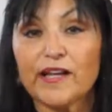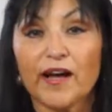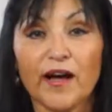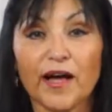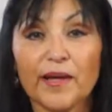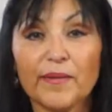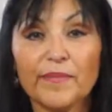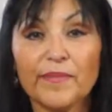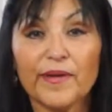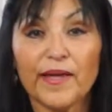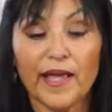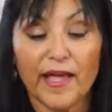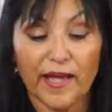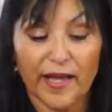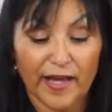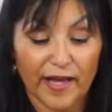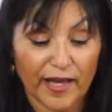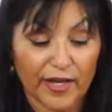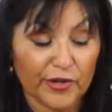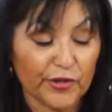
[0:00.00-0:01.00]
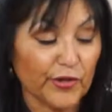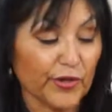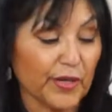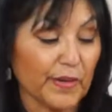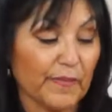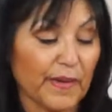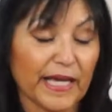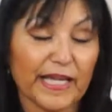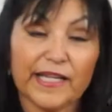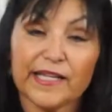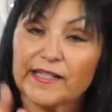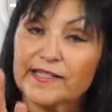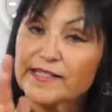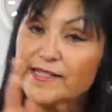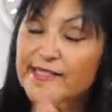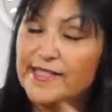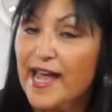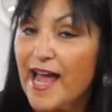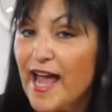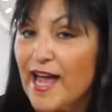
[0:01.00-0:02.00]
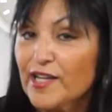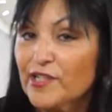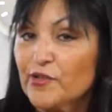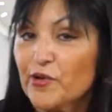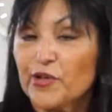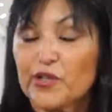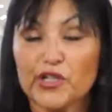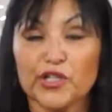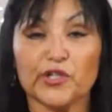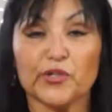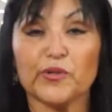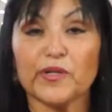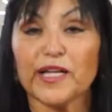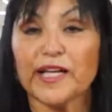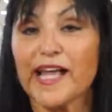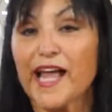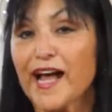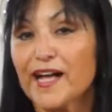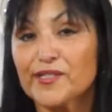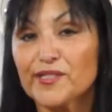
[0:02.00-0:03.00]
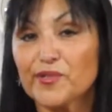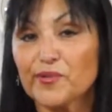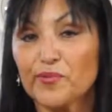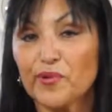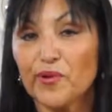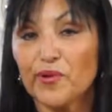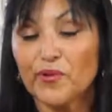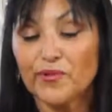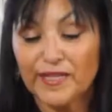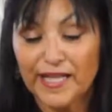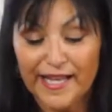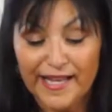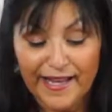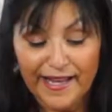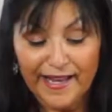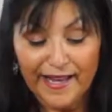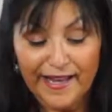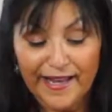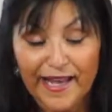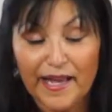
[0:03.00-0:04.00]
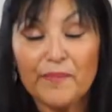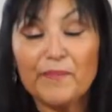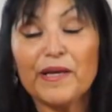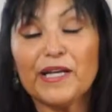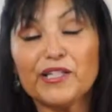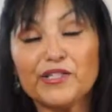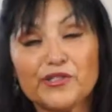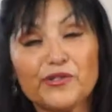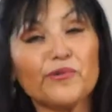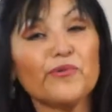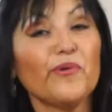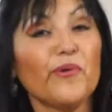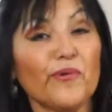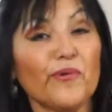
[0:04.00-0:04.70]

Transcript: time, and you can make it a stacked, or you can do it a casserole and make it your